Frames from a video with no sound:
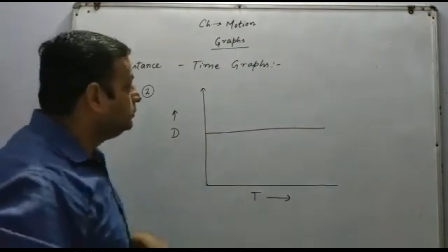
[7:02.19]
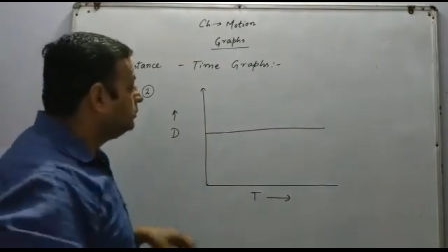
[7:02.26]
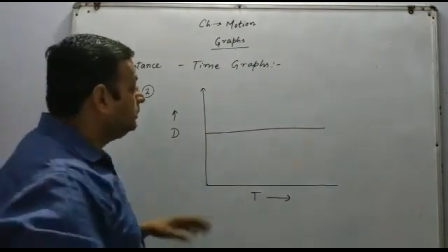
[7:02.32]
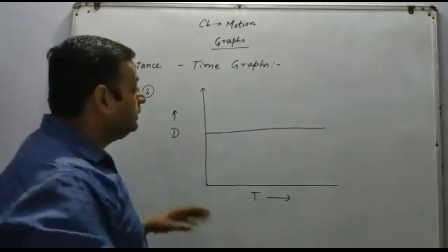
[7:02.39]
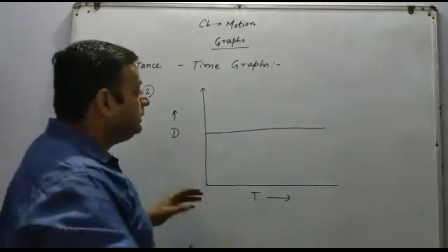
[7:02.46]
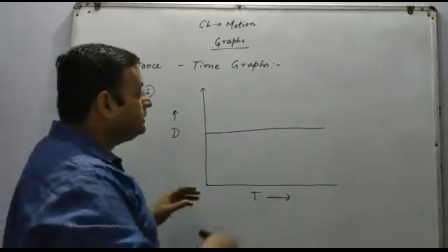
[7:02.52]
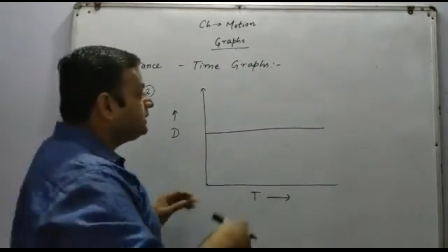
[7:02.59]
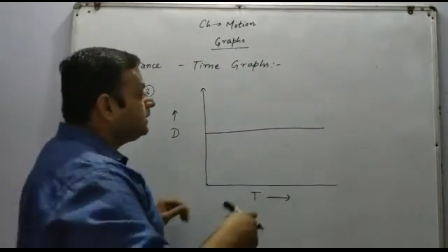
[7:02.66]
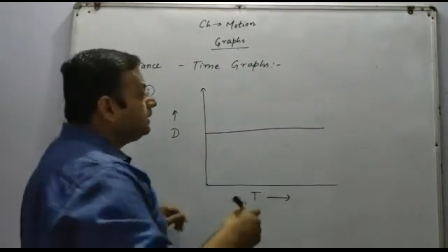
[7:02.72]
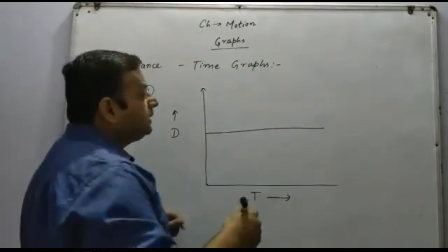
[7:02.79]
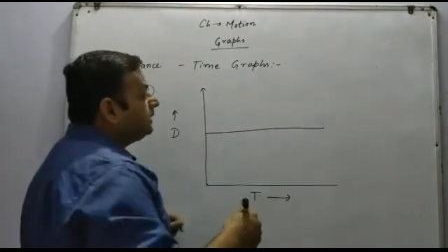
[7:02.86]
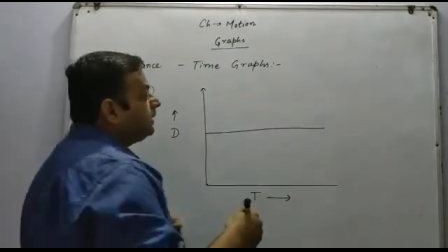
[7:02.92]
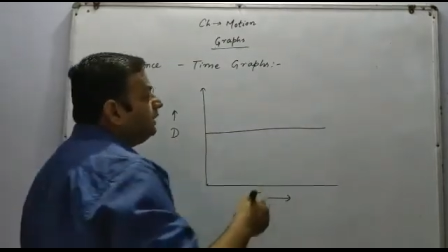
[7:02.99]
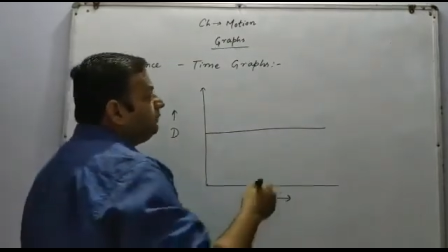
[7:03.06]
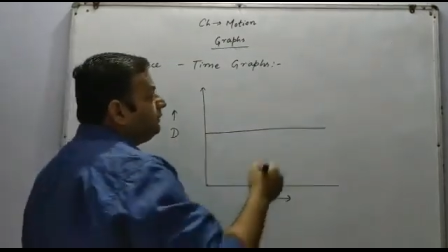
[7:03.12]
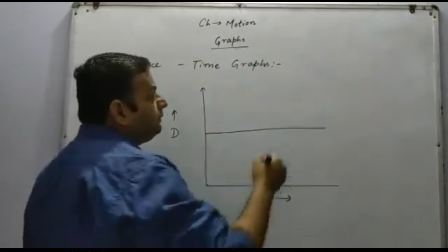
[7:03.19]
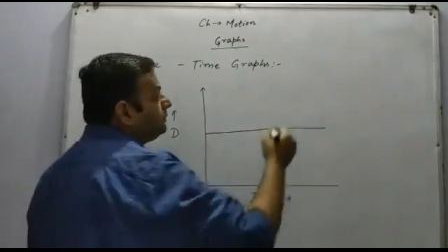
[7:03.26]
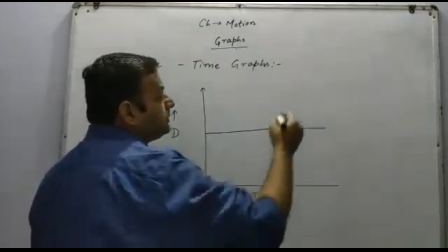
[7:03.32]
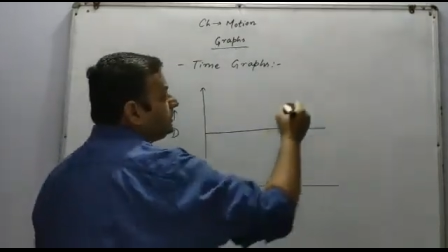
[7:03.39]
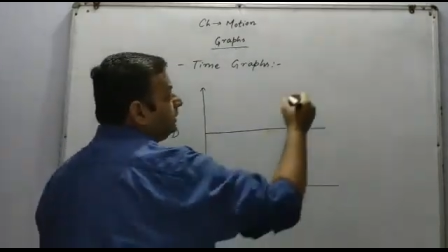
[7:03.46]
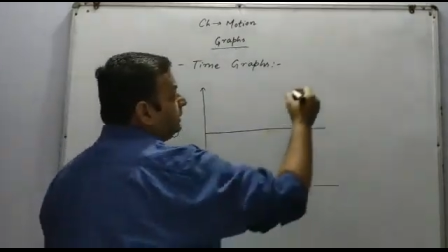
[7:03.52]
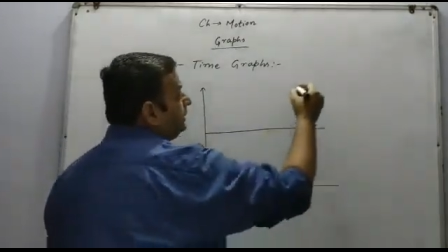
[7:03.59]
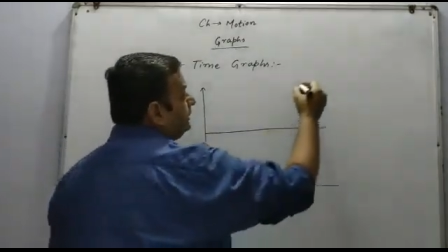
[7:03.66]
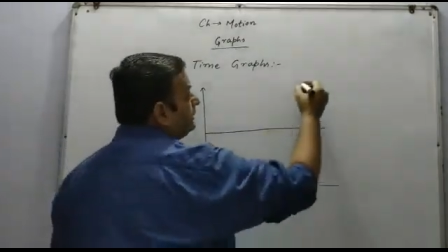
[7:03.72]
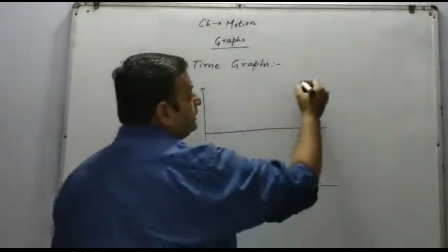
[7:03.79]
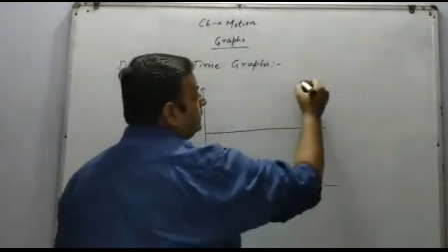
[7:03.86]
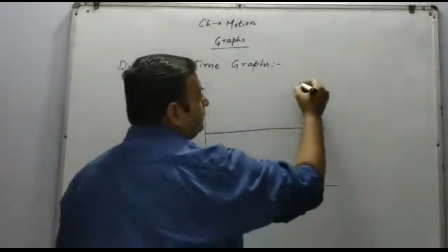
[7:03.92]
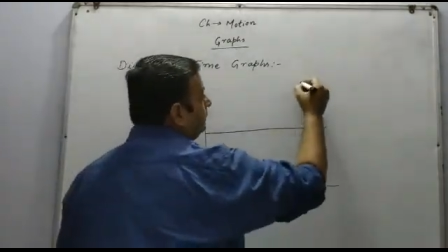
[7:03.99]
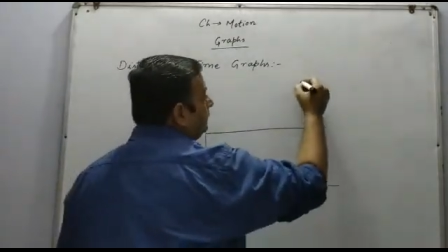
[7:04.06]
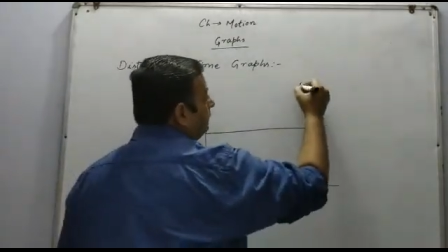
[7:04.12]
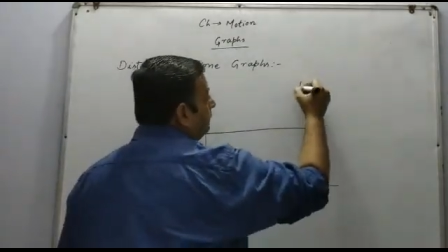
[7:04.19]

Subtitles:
So this graph represents